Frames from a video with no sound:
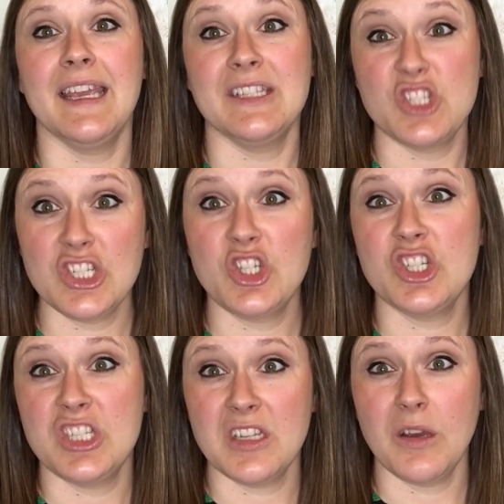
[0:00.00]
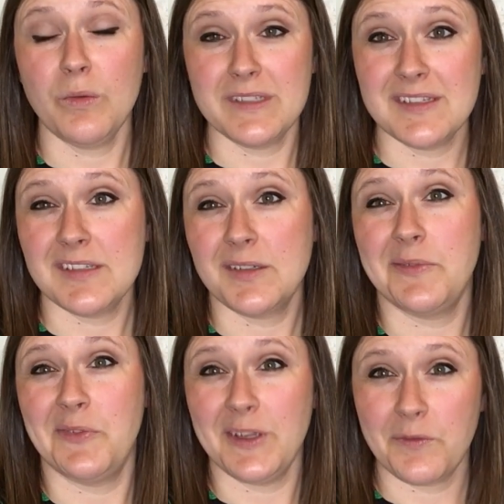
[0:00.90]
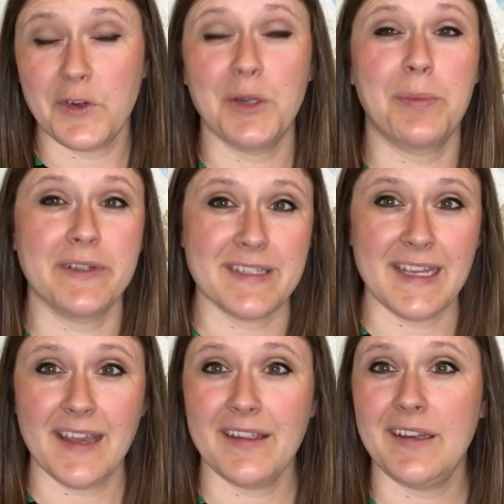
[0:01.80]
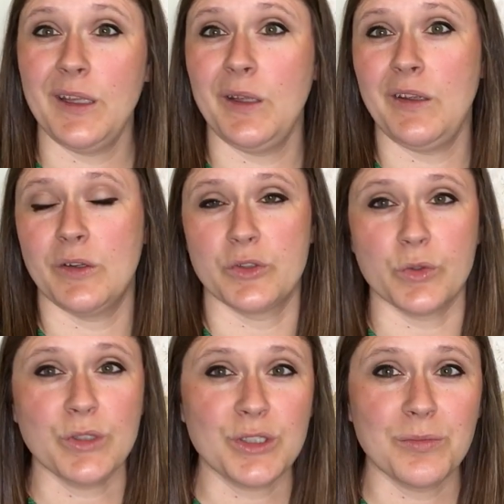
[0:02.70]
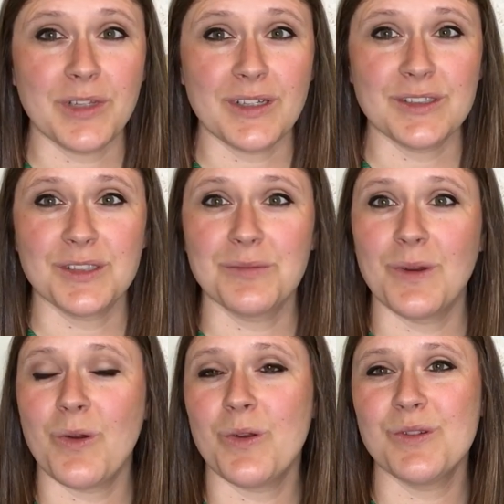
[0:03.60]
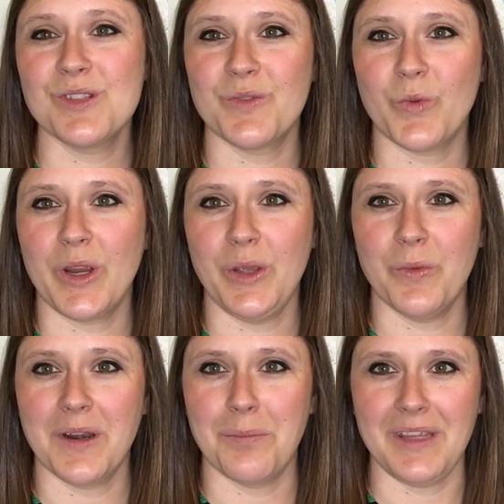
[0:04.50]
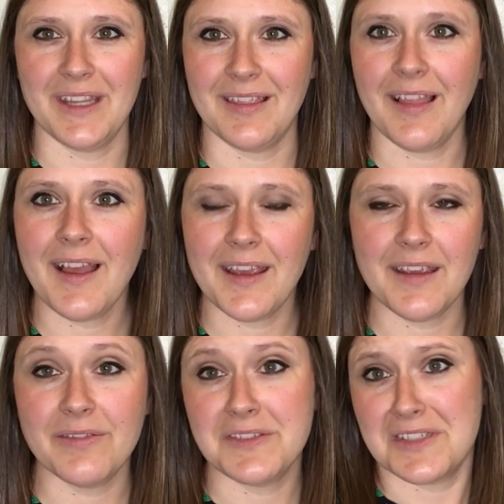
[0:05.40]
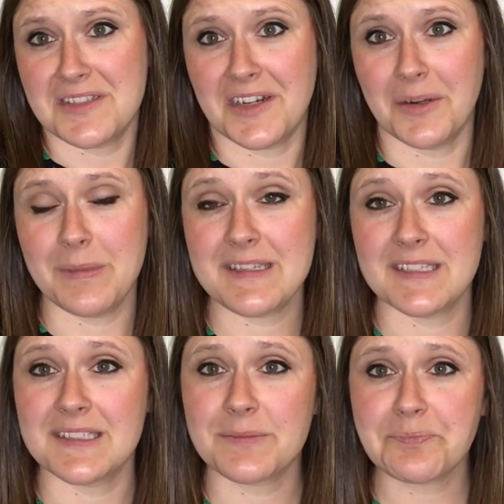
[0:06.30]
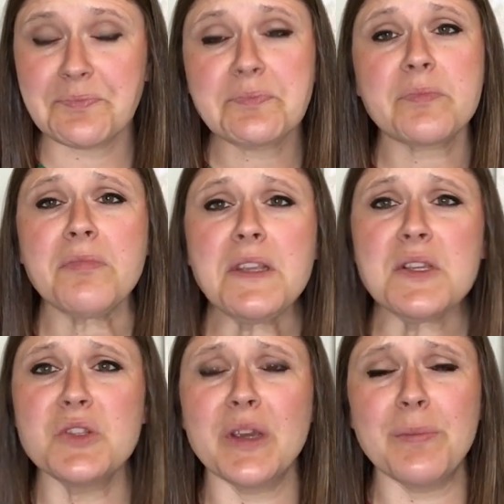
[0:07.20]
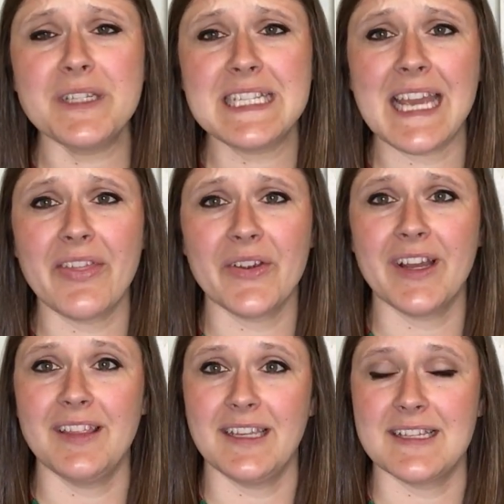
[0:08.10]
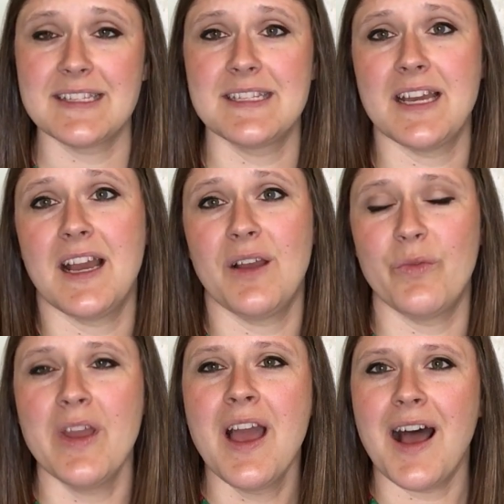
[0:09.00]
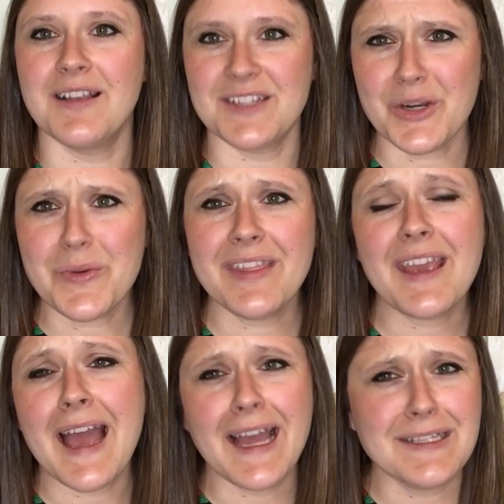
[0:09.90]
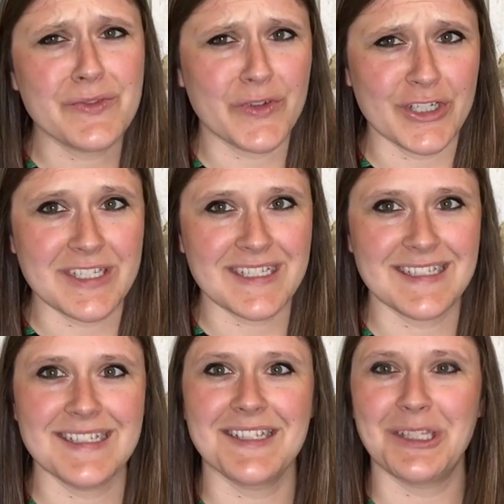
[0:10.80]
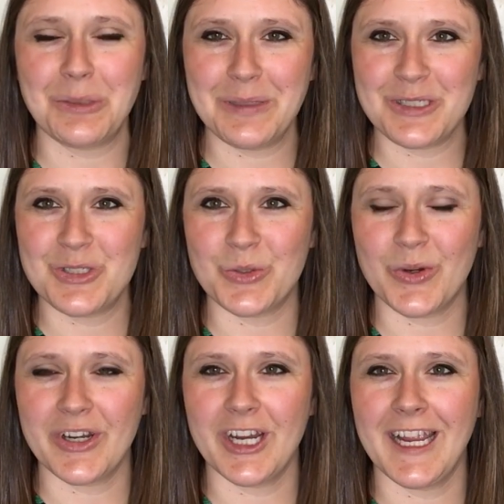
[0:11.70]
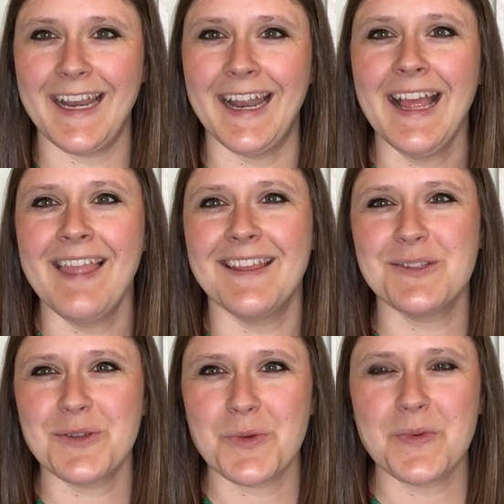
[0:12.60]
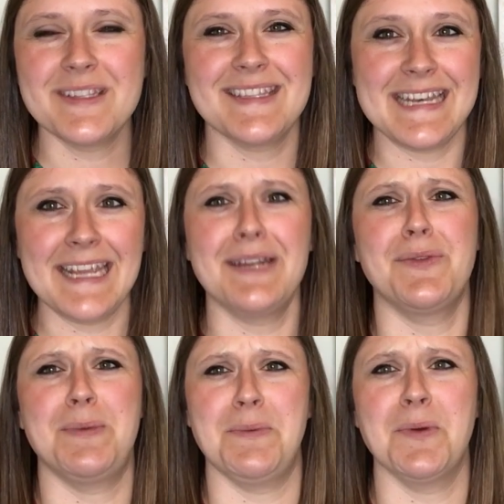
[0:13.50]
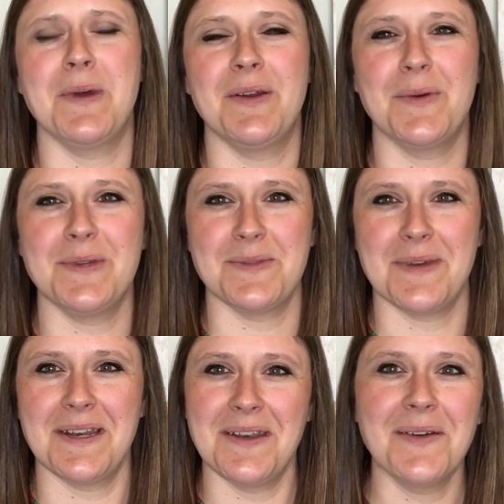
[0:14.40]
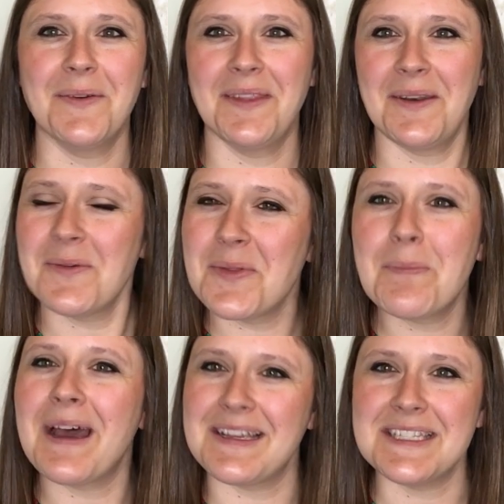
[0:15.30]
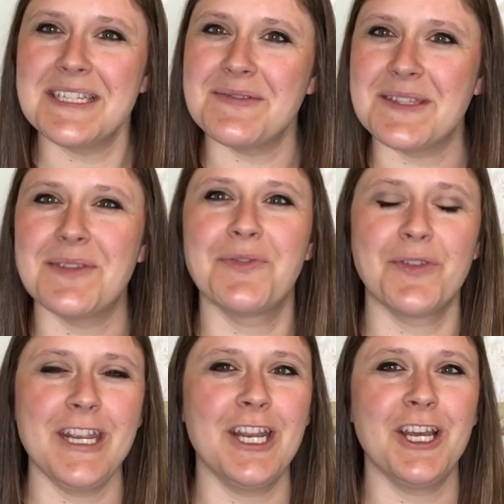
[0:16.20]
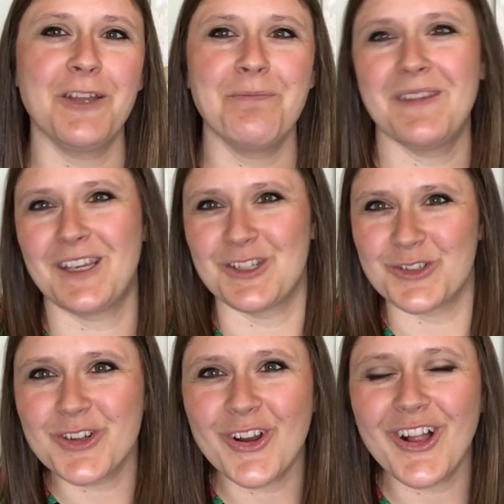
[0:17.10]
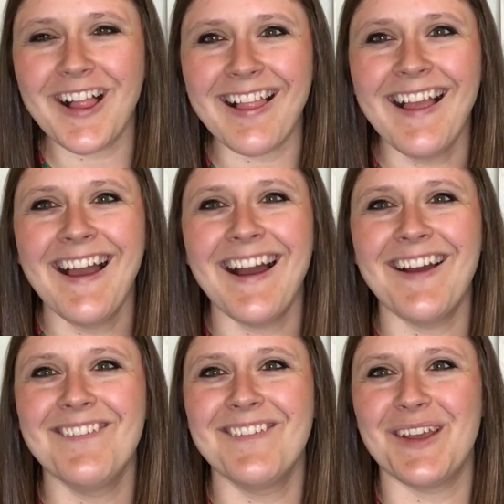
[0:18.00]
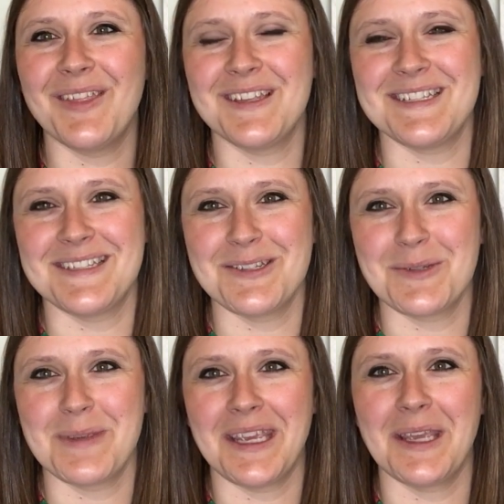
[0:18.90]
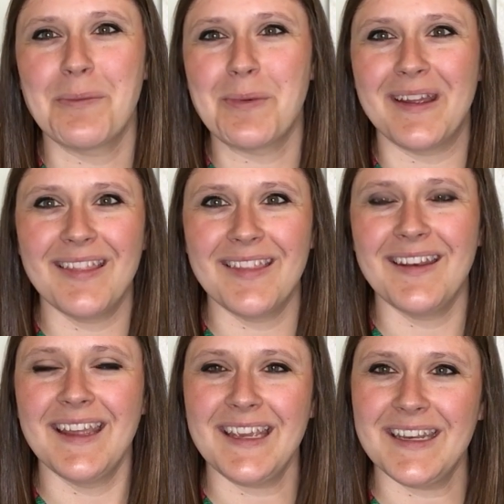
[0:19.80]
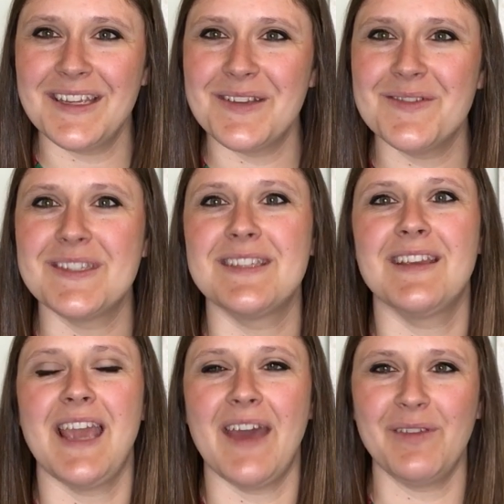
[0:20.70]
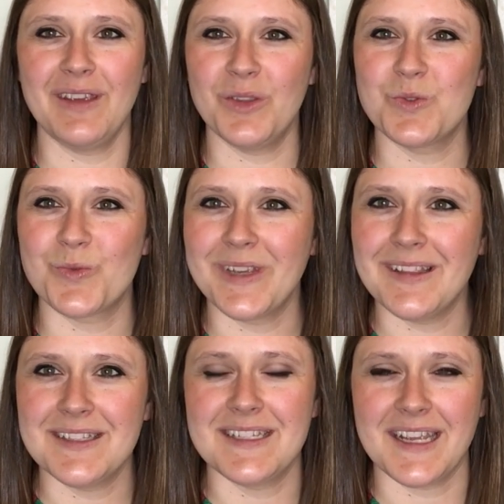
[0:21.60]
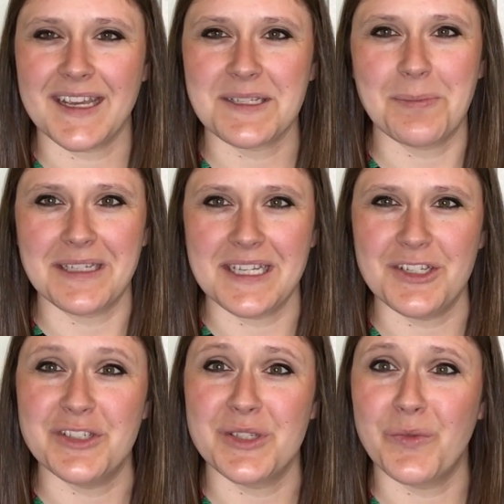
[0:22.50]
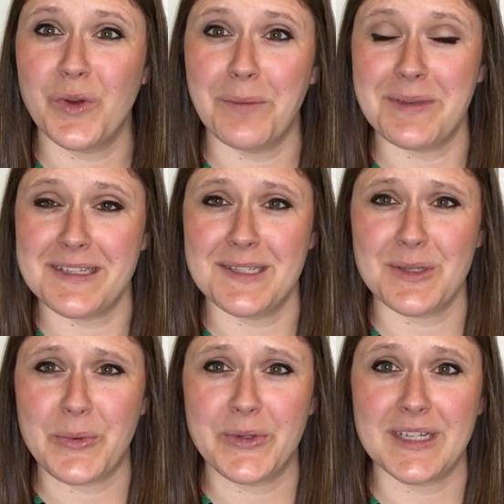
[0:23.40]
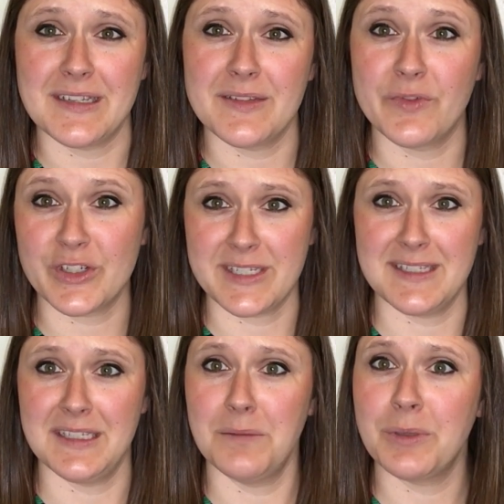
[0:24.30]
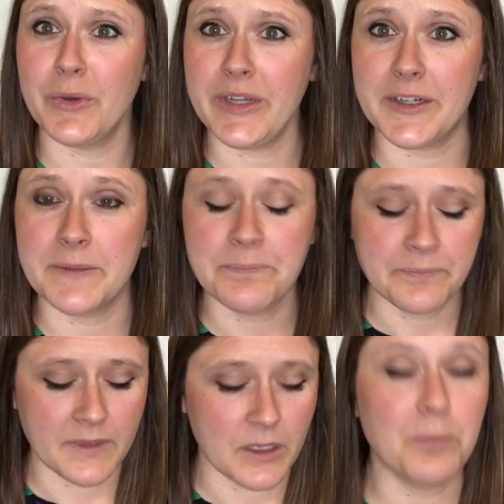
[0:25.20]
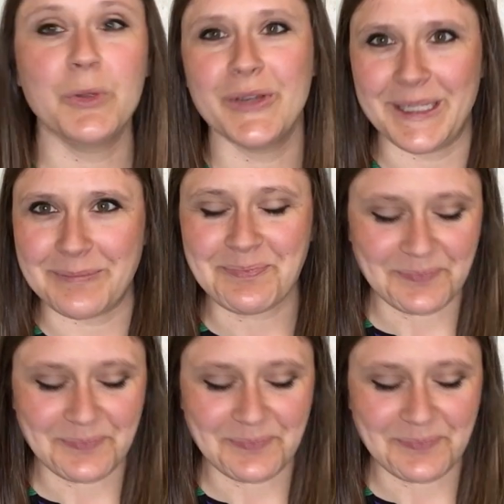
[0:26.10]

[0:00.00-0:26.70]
it's good to know, is this a good fit for your personality, your short-term, long-term goals of where you wanna be in life to start a business? So I put together a list of, I'll start with the cons first because it's a little bit shorter and those are the ones, the negatives people want, always want to know. They know the positives, the freedom, the control of the decision making, but the negatives, having those realistic expectations of what a business owner does versus an employer, employee.